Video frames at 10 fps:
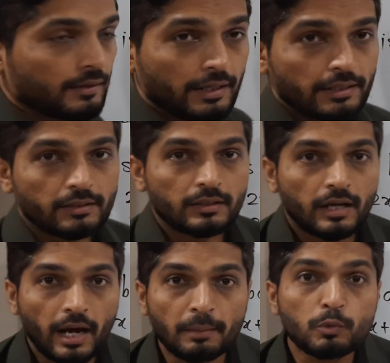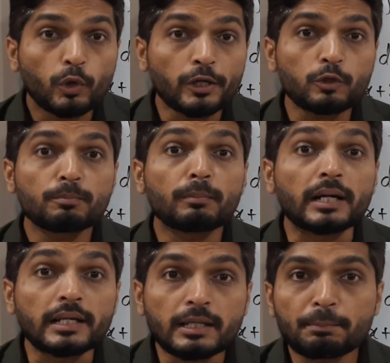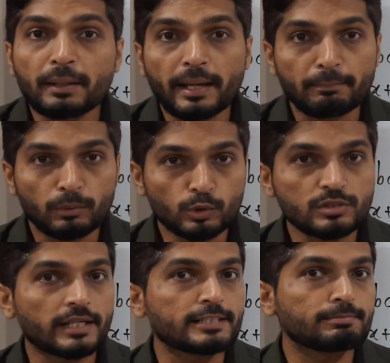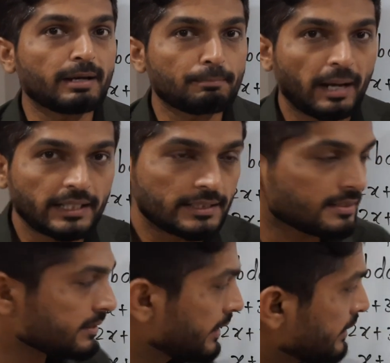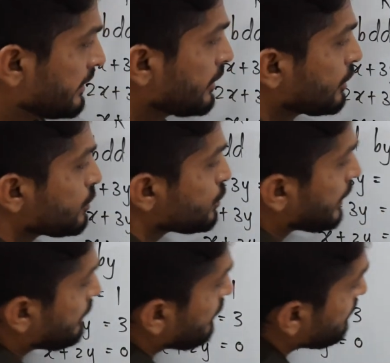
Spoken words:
right? I'm going to multiply both sides by minus sign, so it